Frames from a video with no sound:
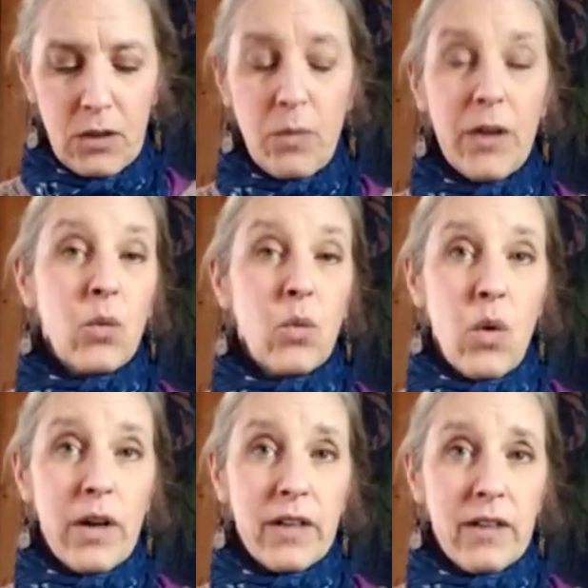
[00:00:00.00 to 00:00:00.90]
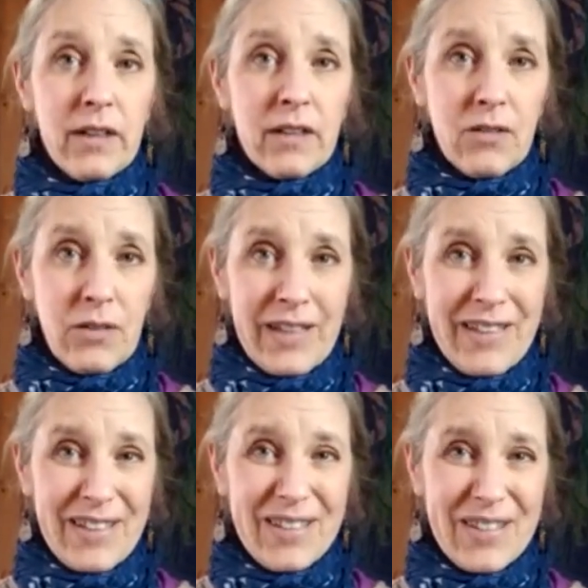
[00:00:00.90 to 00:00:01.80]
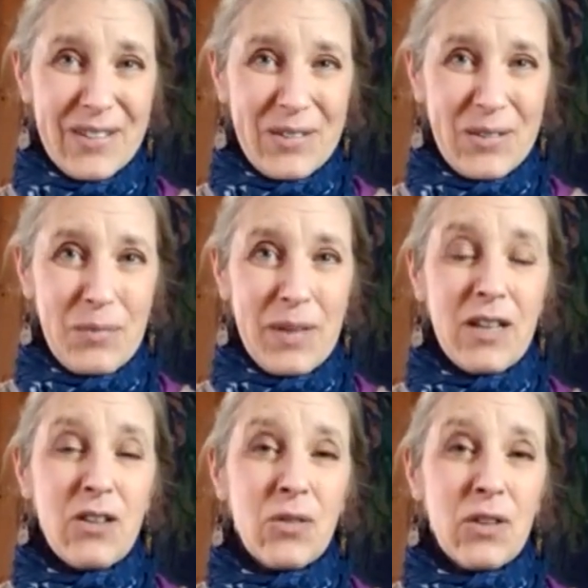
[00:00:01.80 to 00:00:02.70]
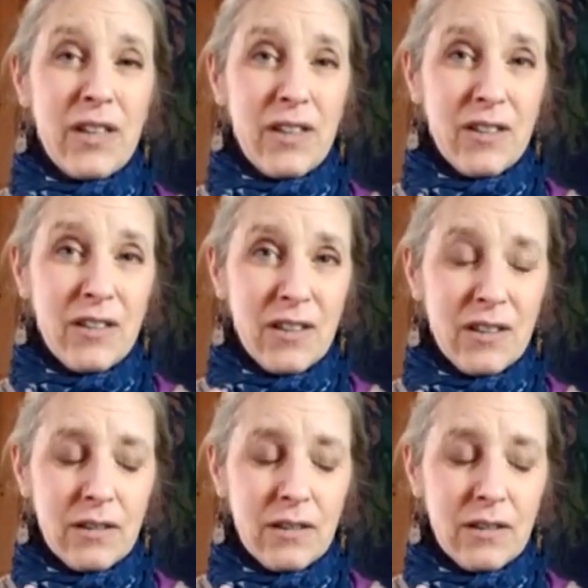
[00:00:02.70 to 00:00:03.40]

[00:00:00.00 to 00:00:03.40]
no matter what it is, right? So being really the,